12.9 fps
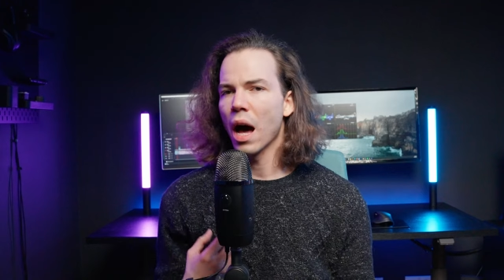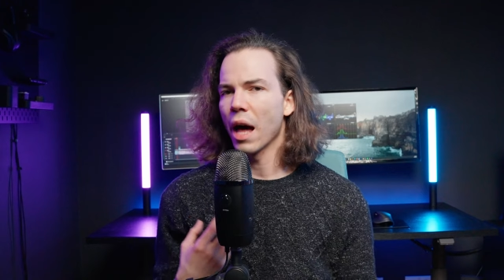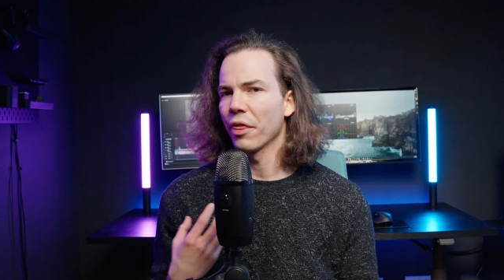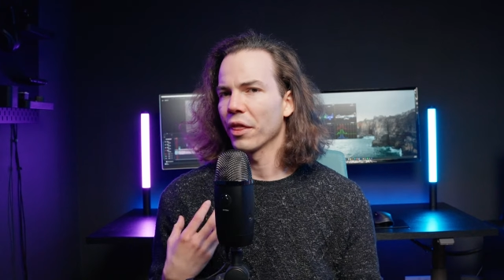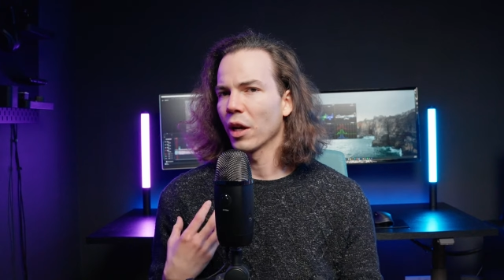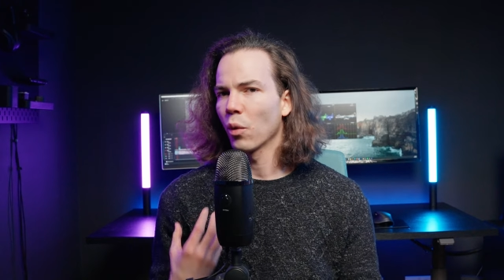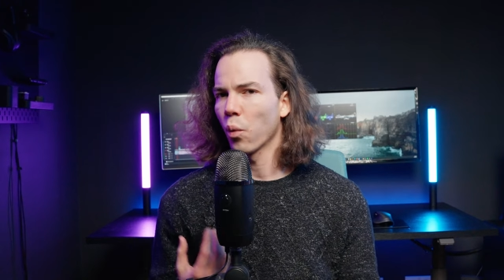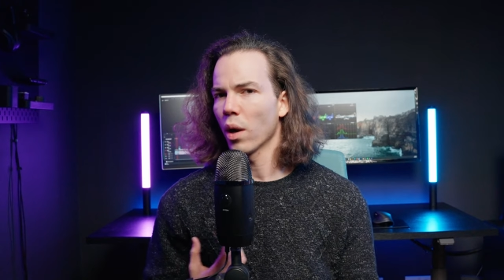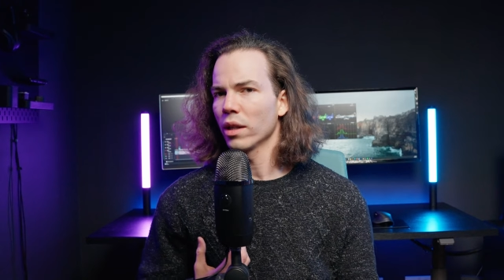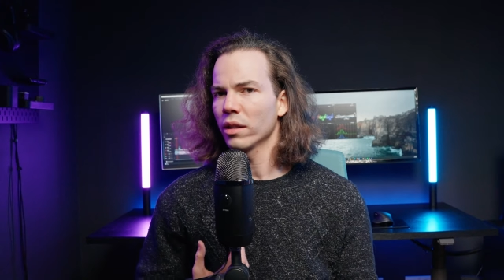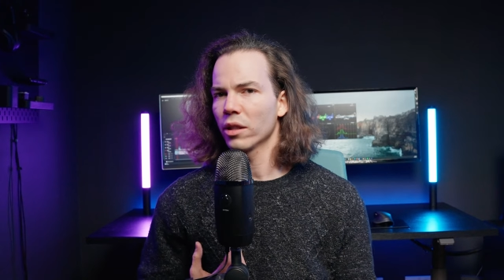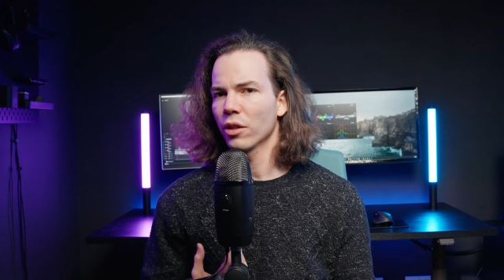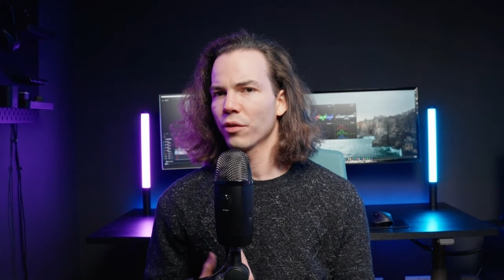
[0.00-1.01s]
and the
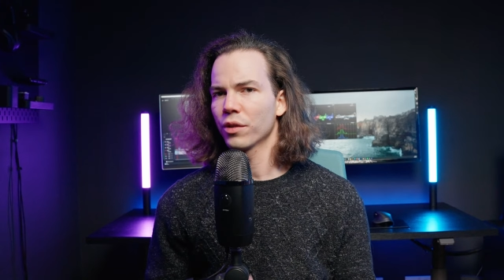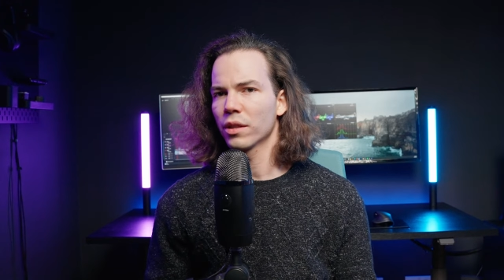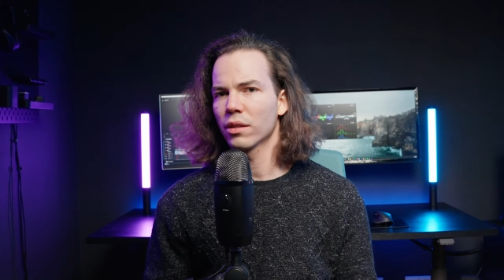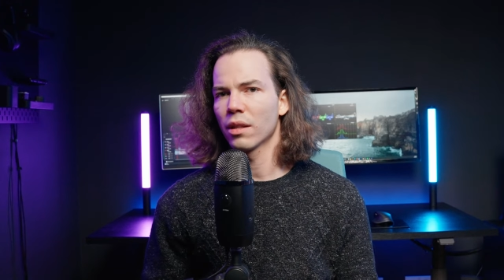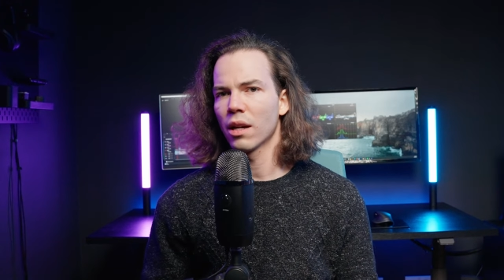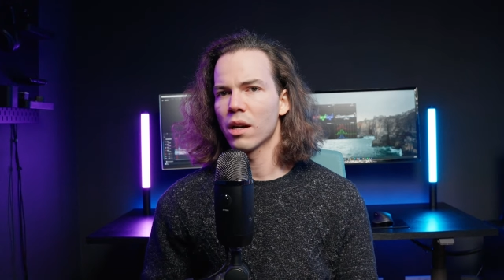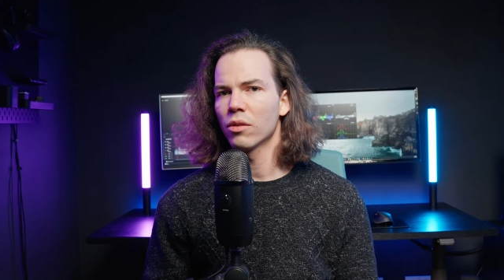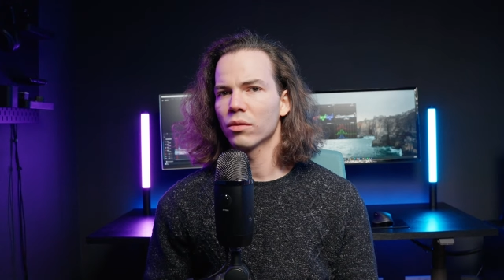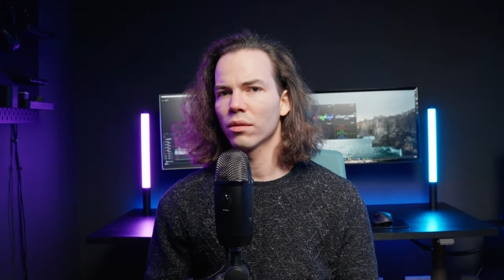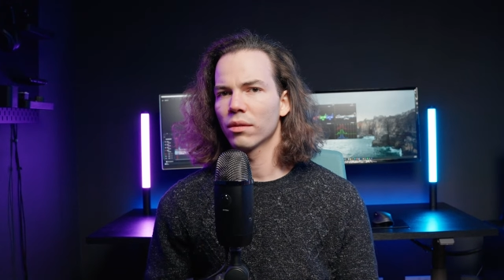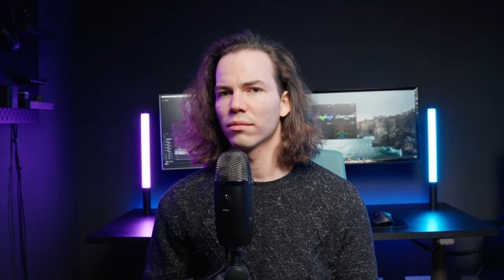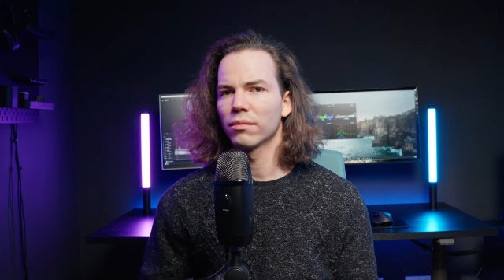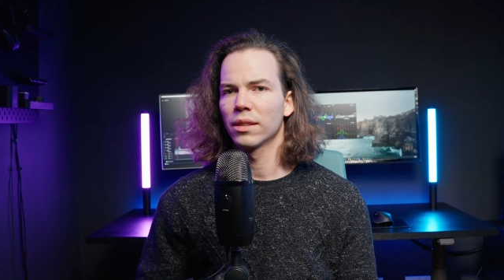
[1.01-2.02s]
quality of the sound
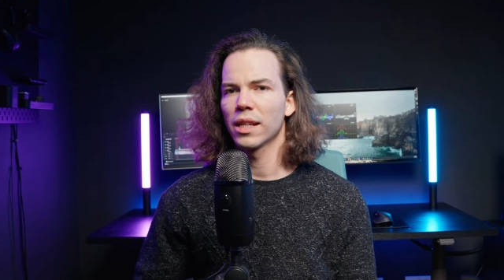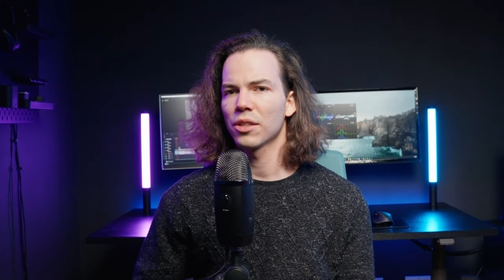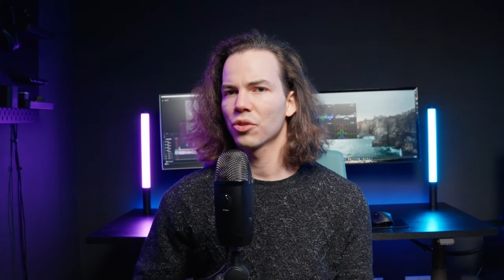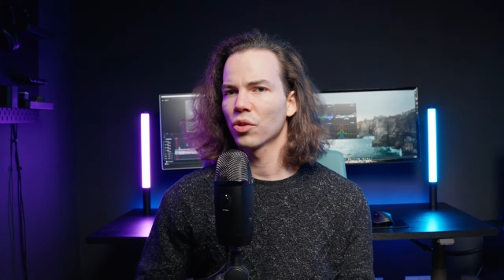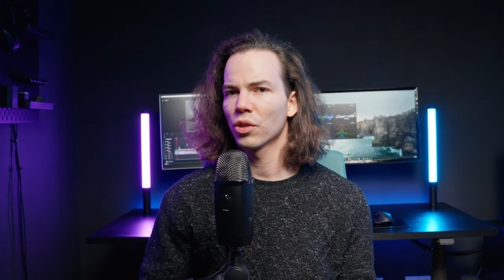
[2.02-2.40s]
does